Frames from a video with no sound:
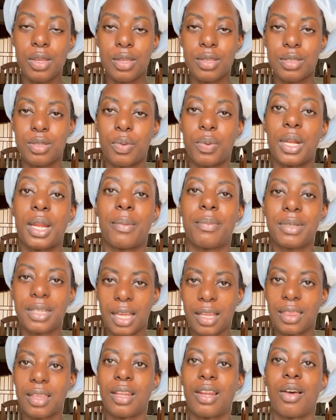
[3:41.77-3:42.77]
So when I'm
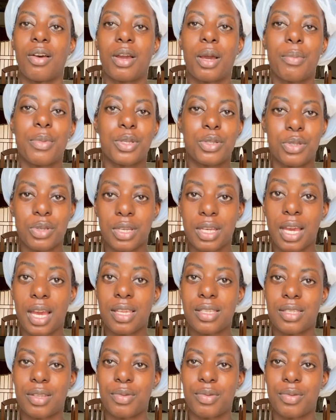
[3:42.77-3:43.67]
done, then I'll come and show you guys the